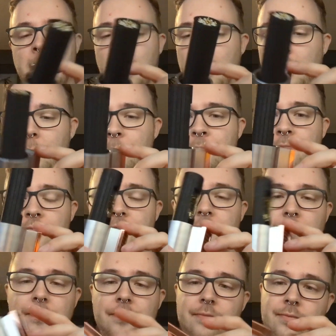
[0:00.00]

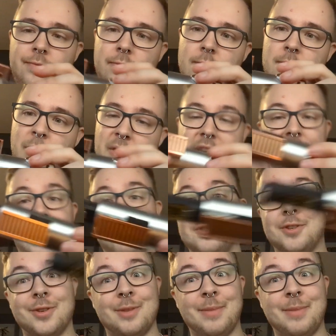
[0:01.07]
But this I have to do in